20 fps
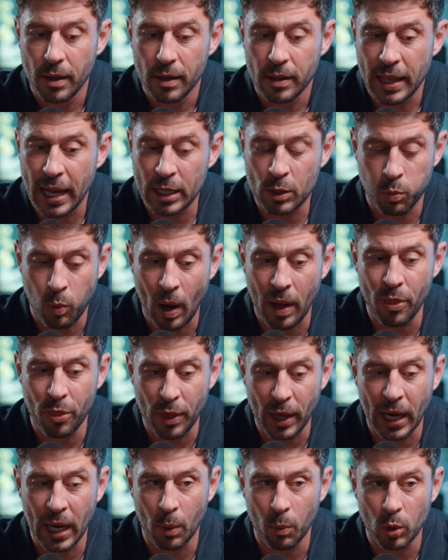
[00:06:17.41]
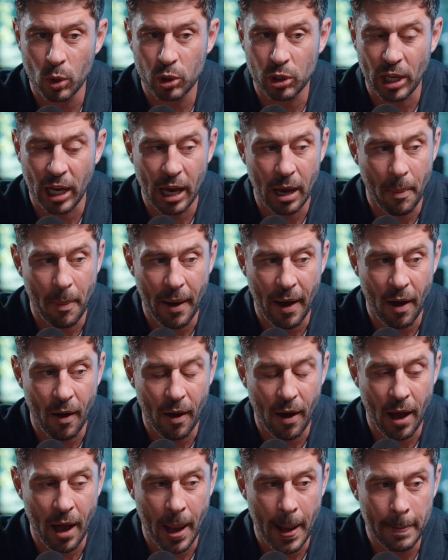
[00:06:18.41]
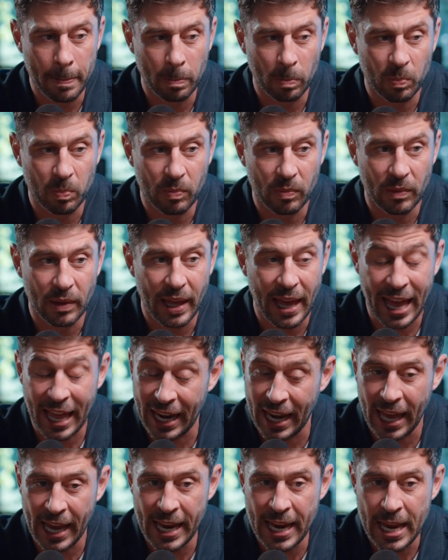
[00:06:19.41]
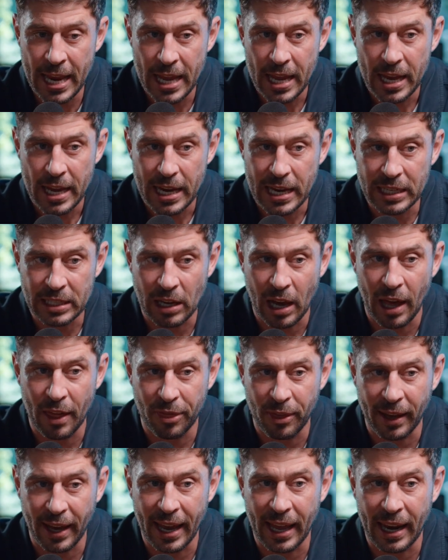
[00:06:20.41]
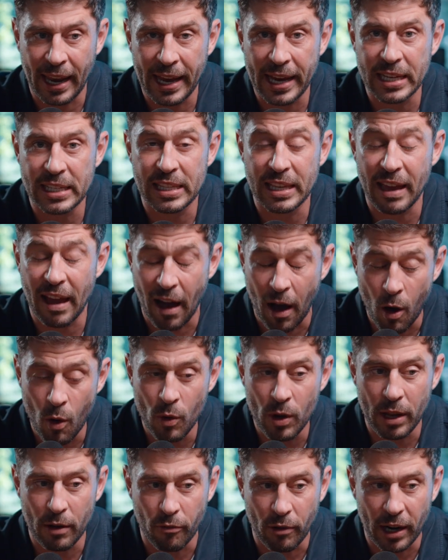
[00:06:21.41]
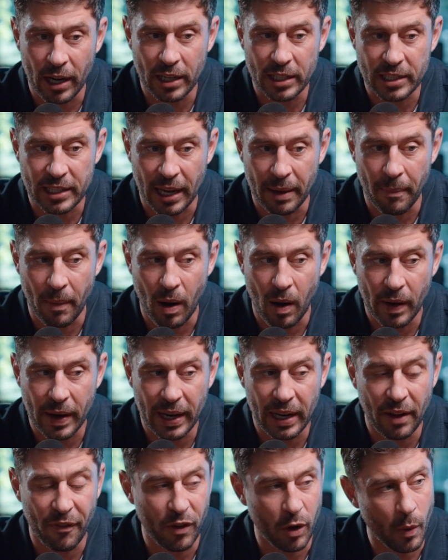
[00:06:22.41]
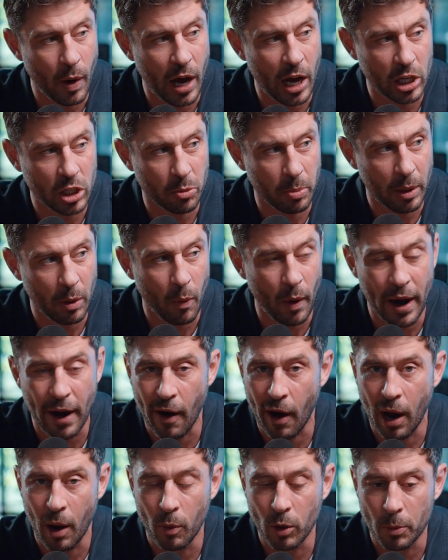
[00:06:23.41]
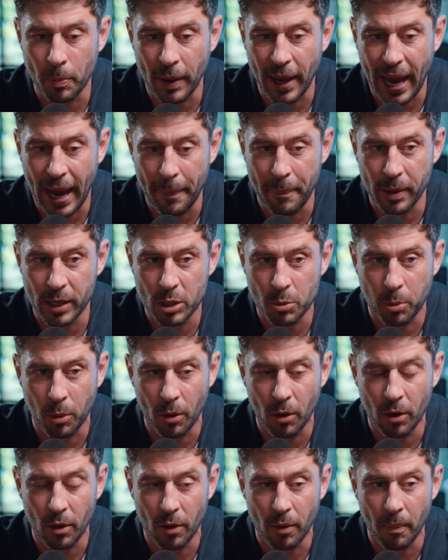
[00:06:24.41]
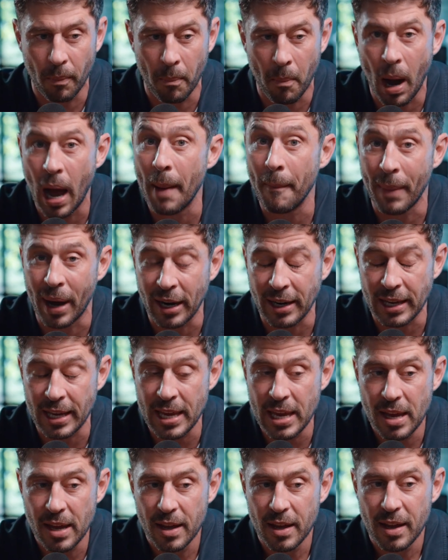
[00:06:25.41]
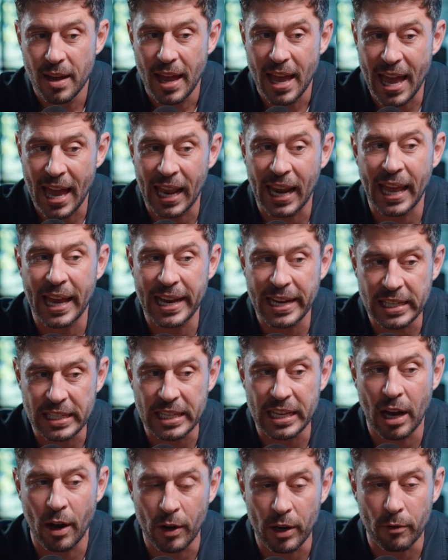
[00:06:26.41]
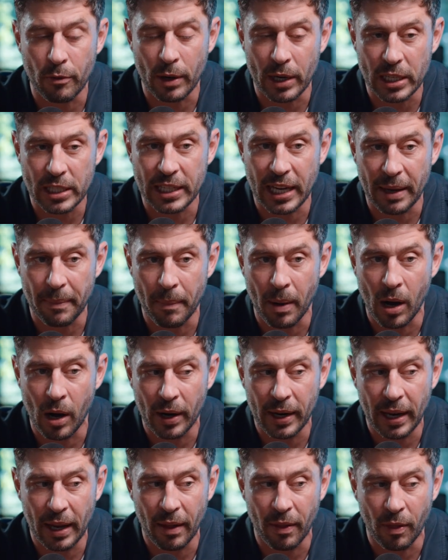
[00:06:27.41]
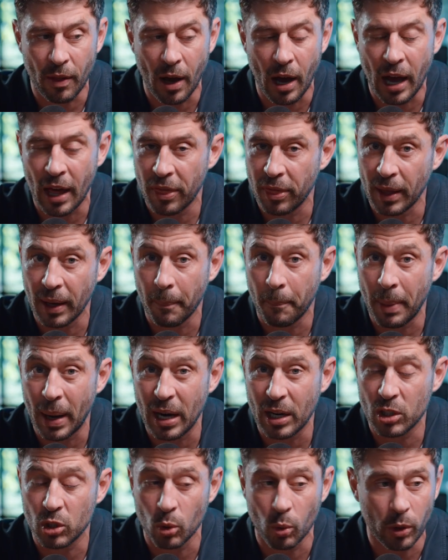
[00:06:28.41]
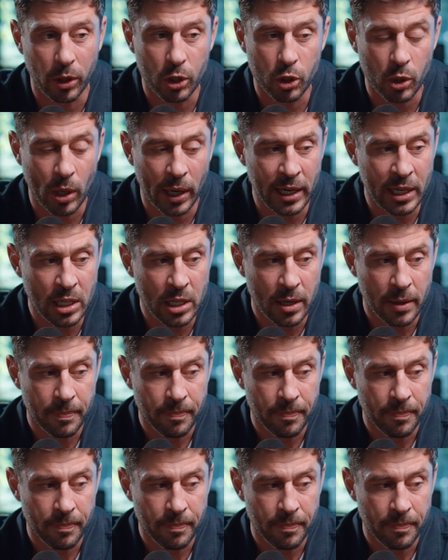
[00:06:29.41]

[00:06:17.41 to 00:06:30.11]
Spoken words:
That's one thing I will say about LA, is I think LA is the only real estate market. And if you ask me where I would be happy to put my money, LA is the only real estate market that I think bucks all the trend